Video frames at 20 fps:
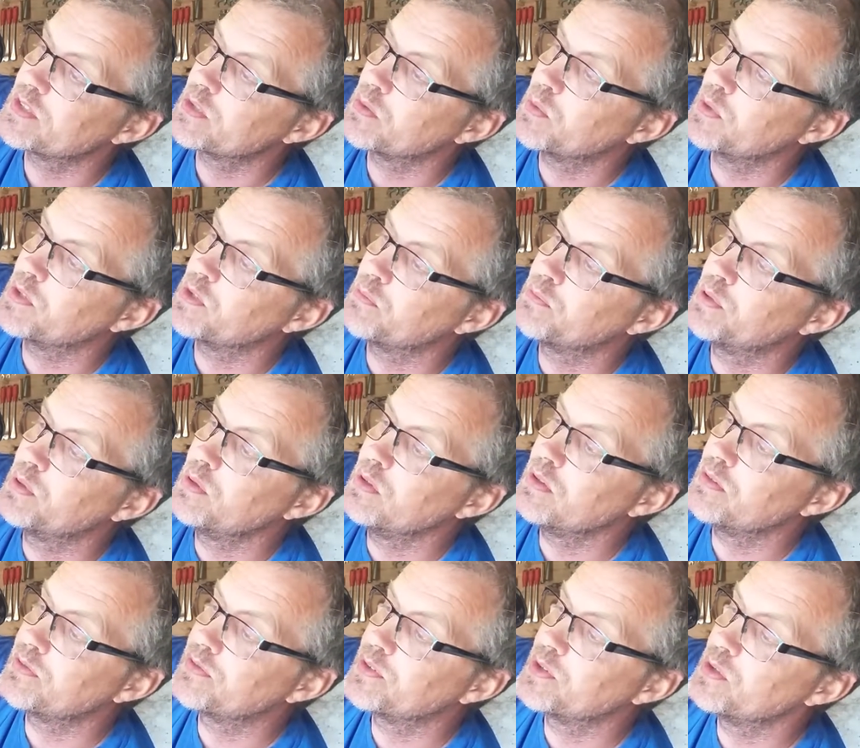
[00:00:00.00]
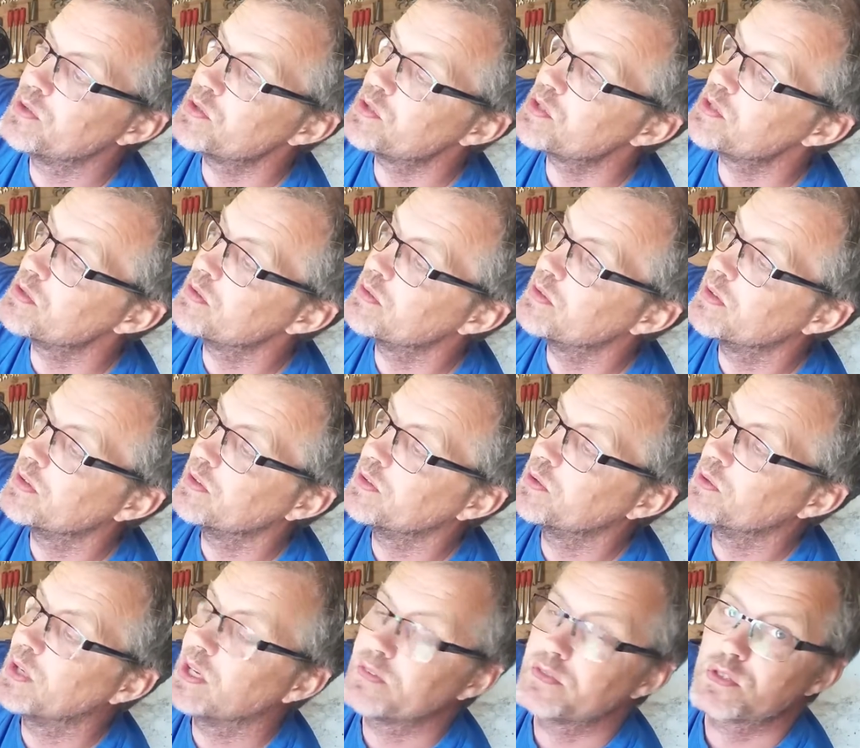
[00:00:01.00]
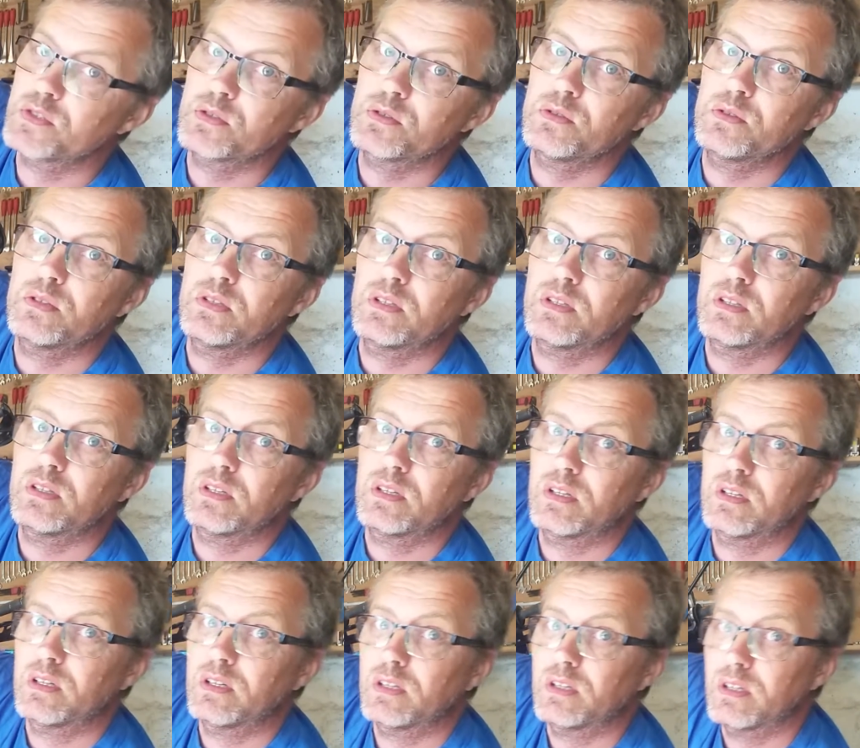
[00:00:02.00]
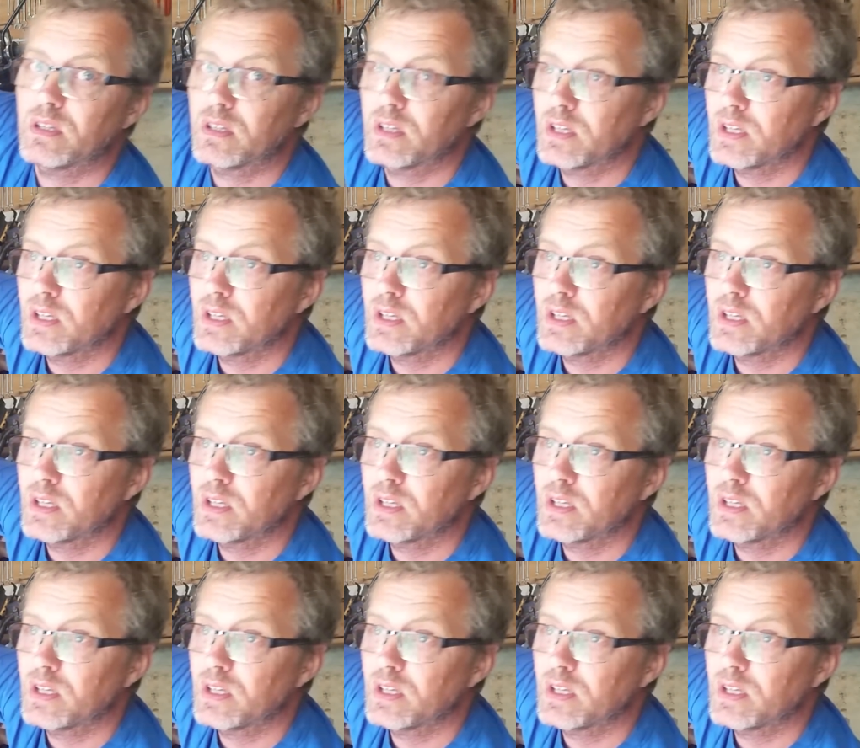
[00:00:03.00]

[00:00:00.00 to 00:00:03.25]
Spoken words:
So when you pull the fuse, you have to